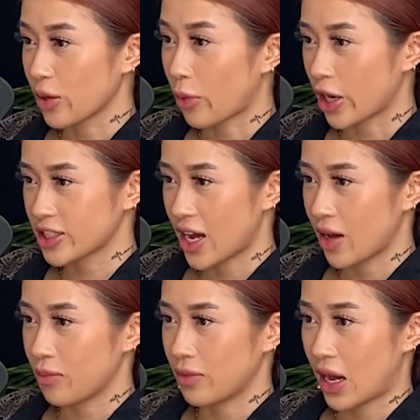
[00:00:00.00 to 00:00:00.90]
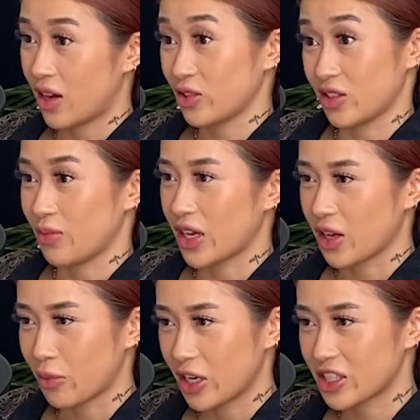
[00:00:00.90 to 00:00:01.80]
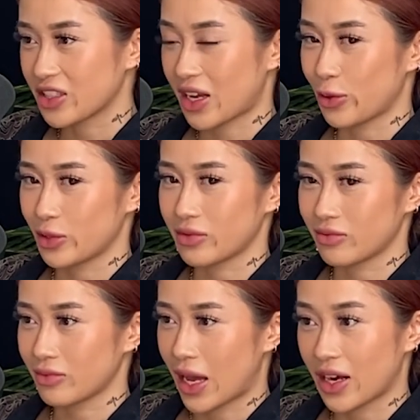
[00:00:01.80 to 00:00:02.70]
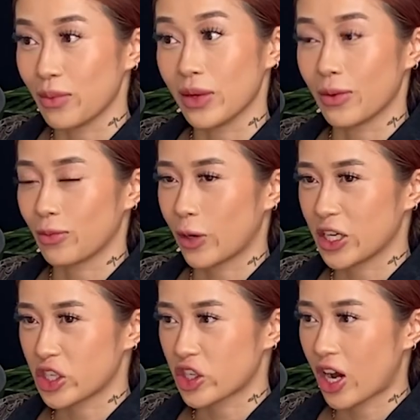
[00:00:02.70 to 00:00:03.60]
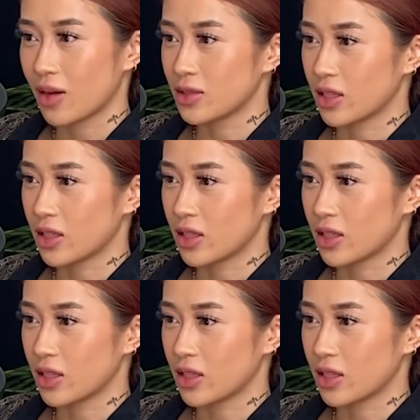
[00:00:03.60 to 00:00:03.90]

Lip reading: part-time. I wasn't making much because I was at a minimum wage job.